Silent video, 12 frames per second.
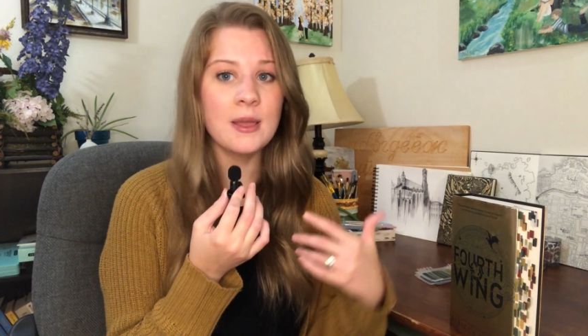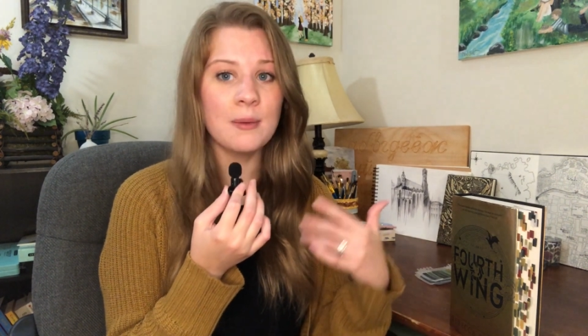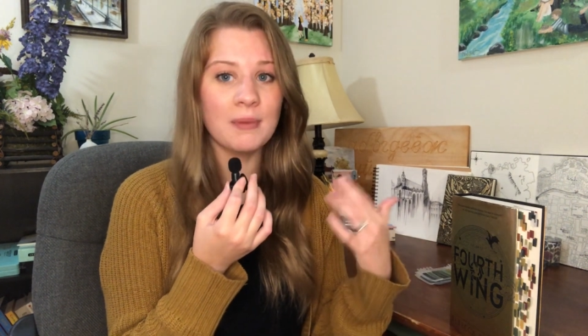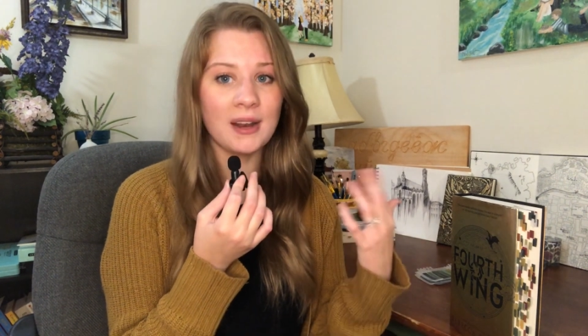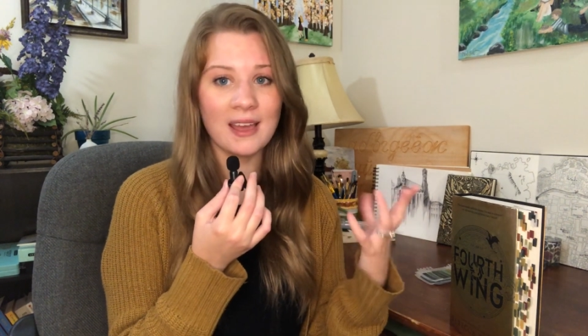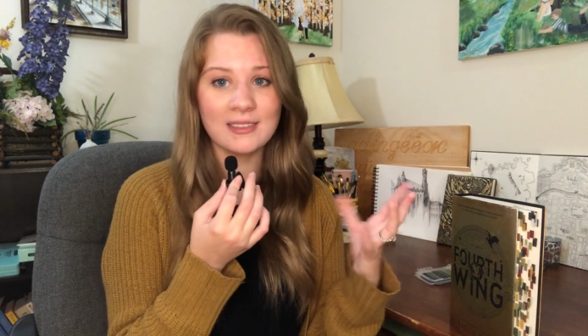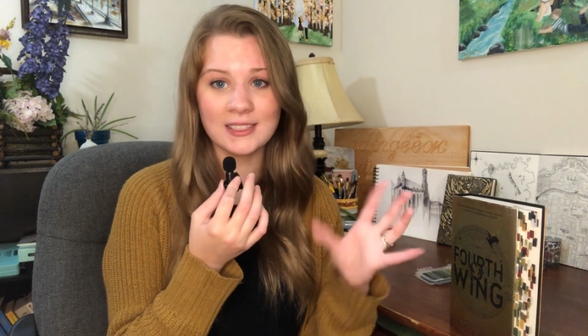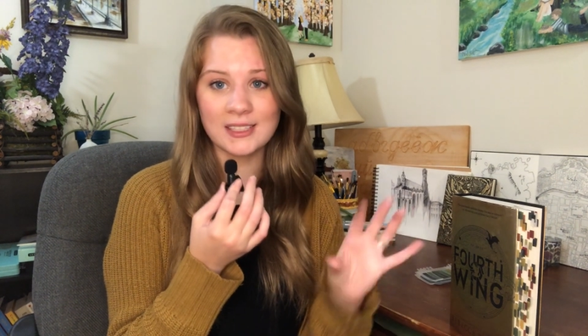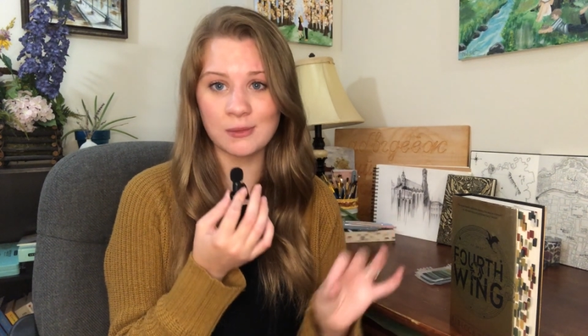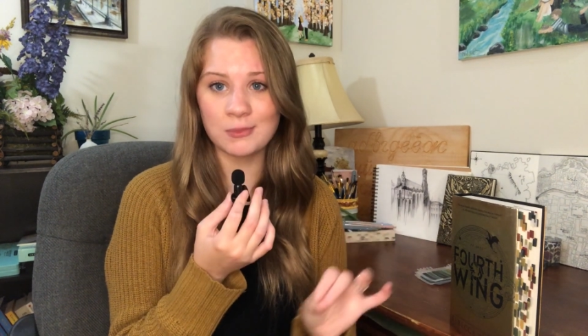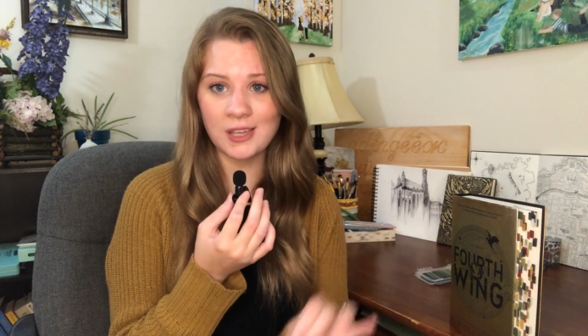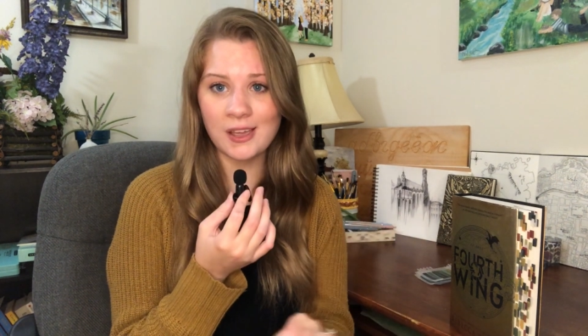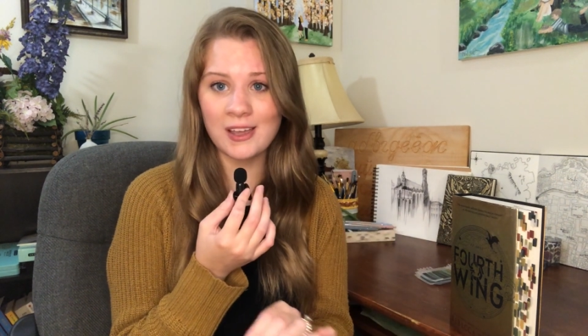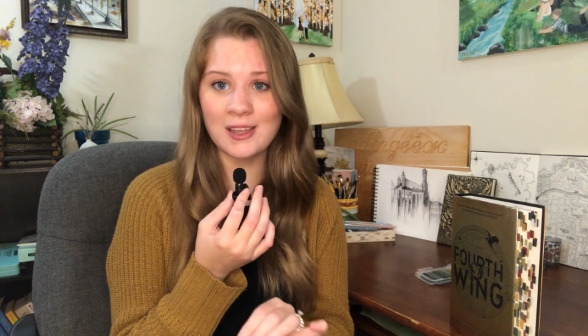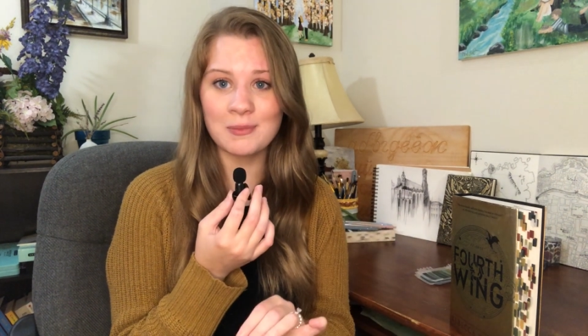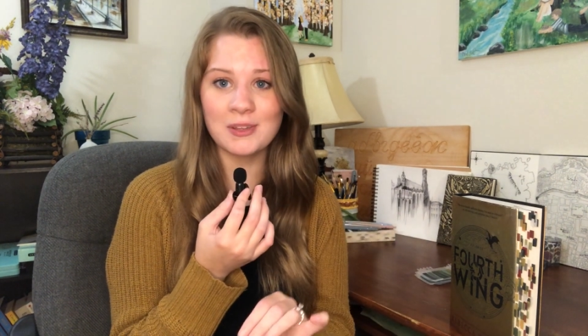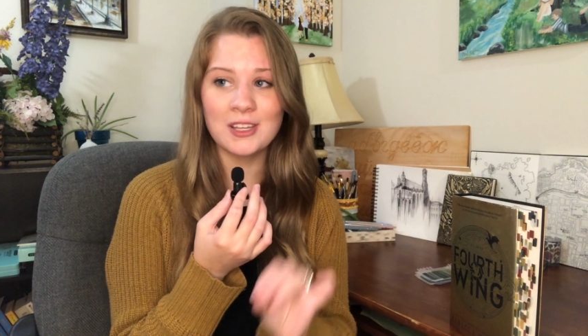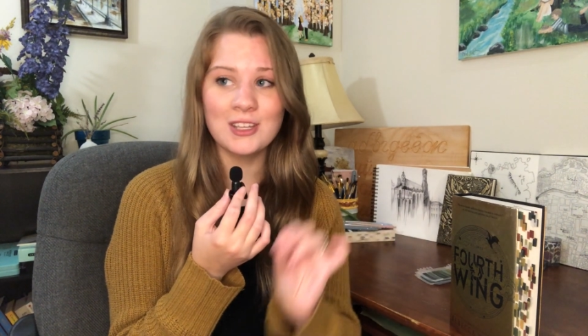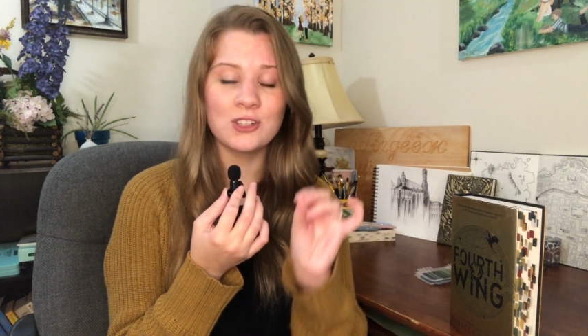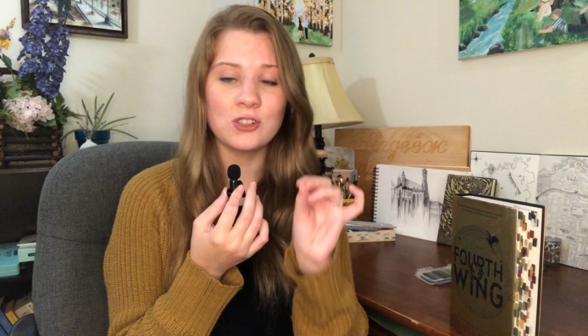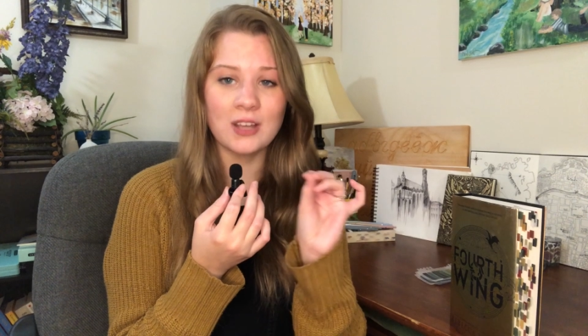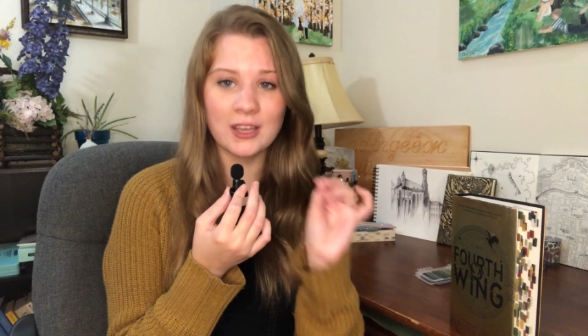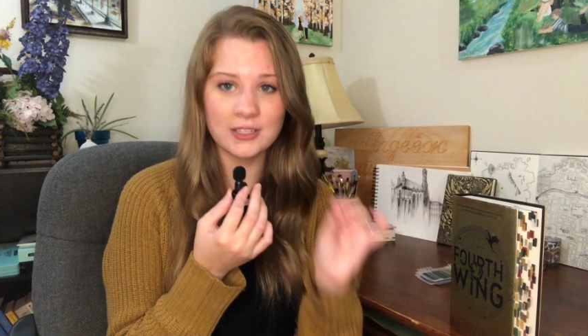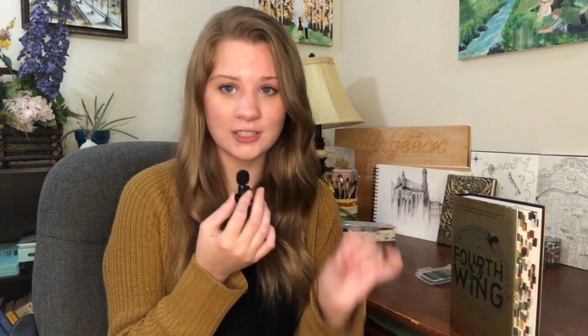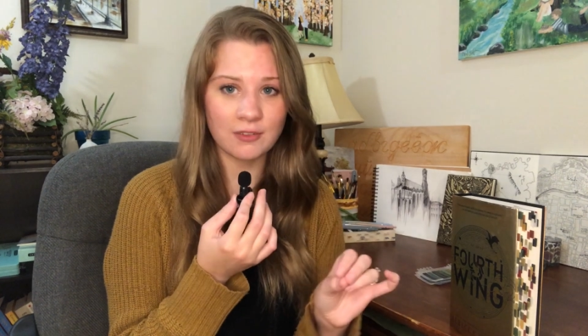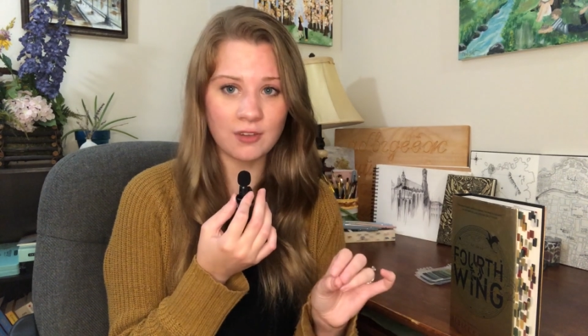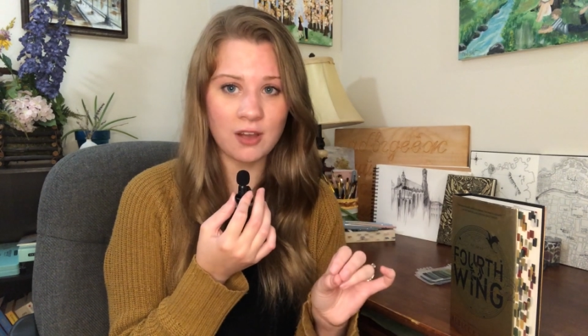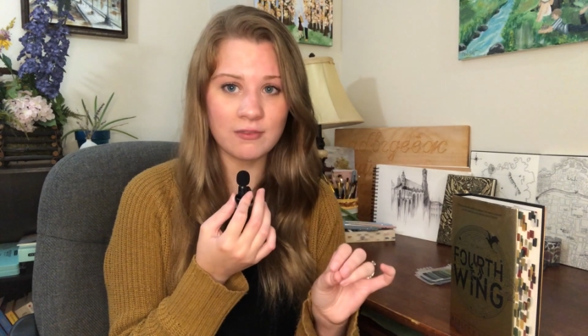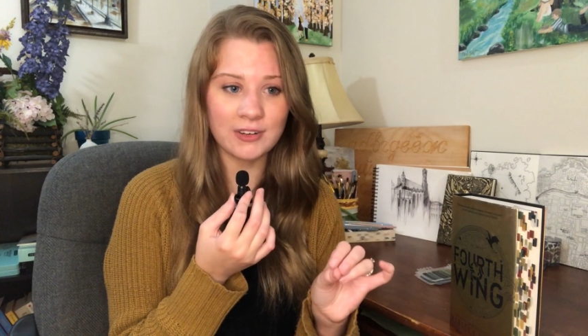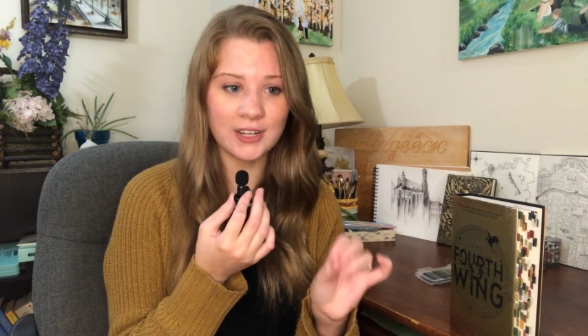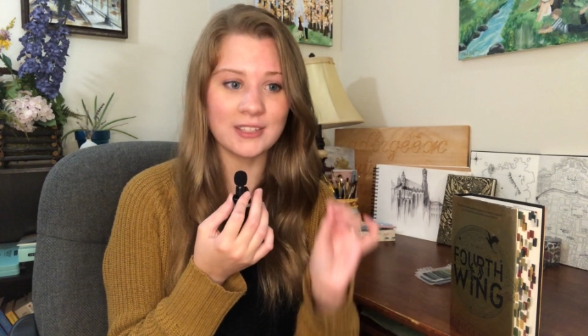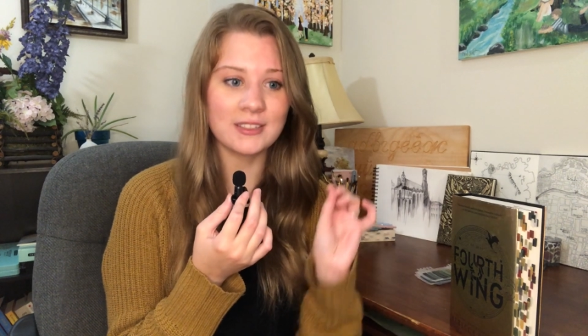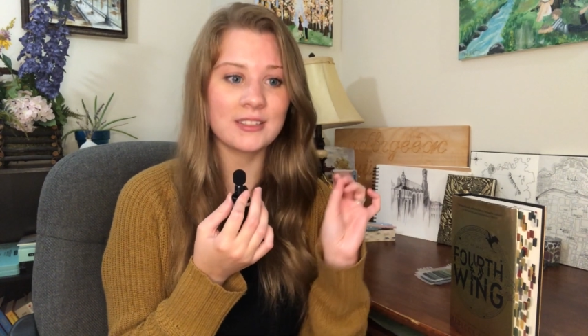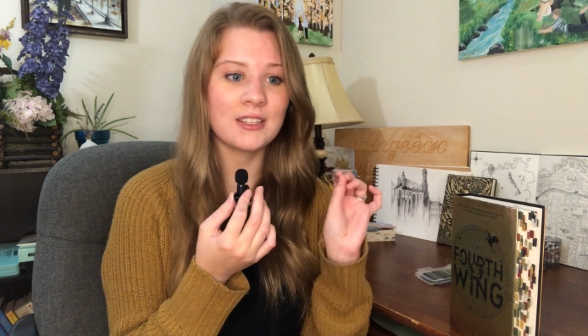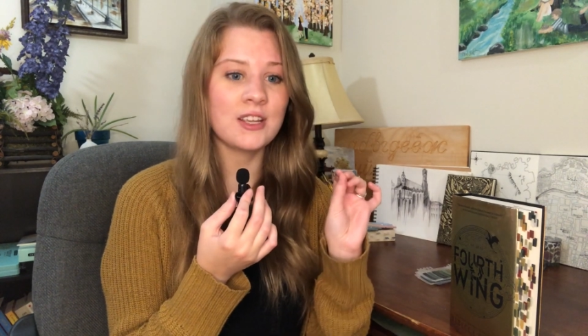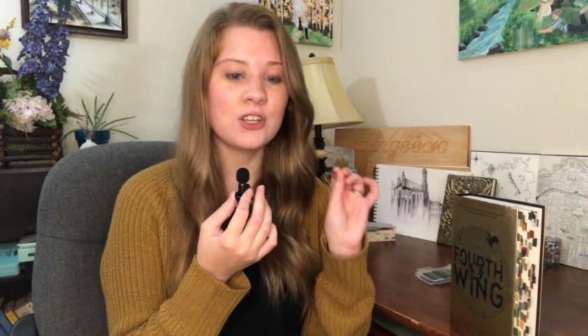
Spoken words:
but at the same time, she has self-confidence.